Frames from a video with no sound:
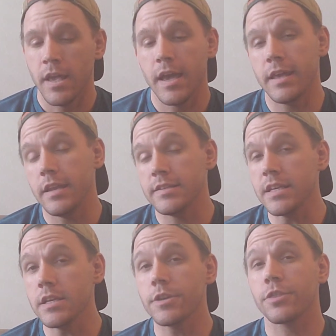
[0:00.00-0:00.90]
And
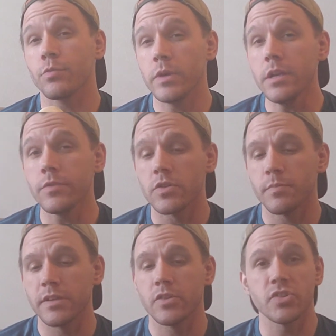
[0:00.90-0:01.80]
indeed, 3 of those
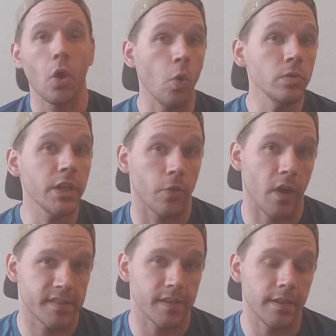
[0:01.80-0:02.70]
muscles only
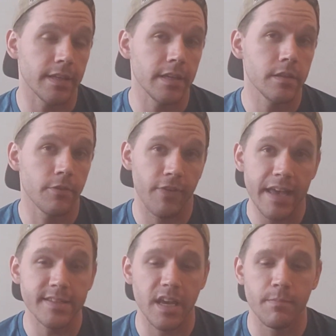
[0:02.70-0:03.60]
cross the knee. The
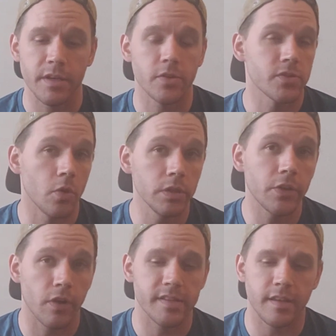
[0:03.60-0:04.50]
vasti muscles only
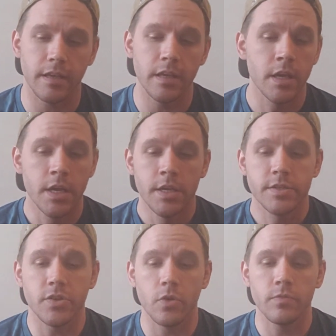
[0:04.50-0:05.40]
cross the knee.
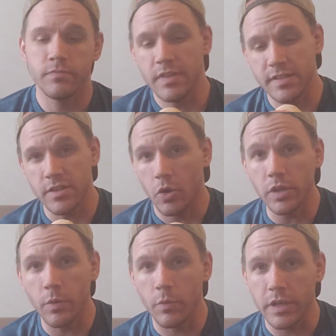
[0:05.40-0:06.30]
So this is the
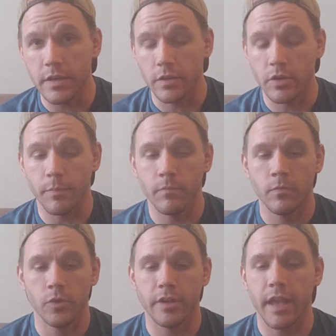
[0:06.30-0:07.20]
only one we need to
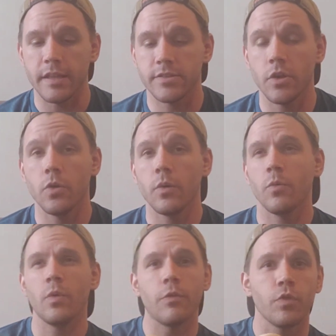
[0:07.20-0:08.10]
look at. So
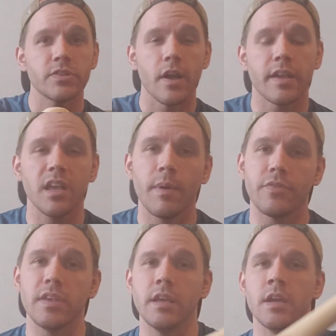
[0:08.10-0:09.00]
if we're talking
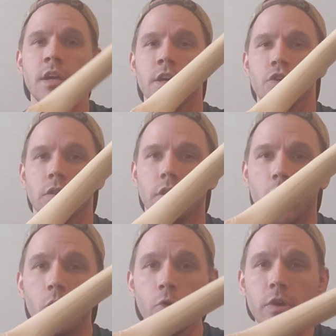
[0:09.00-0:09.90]
about the
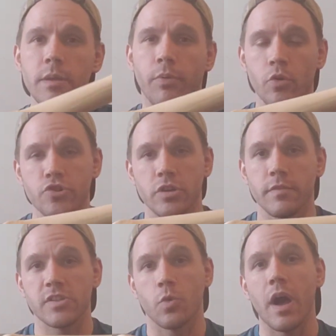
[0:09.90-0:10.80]
lowering portion of
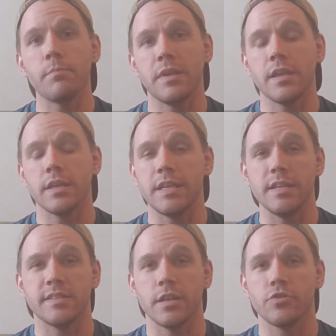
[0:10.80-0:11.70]
a squat being an
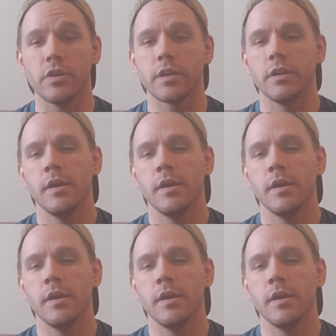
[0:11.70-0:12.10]
eccentric,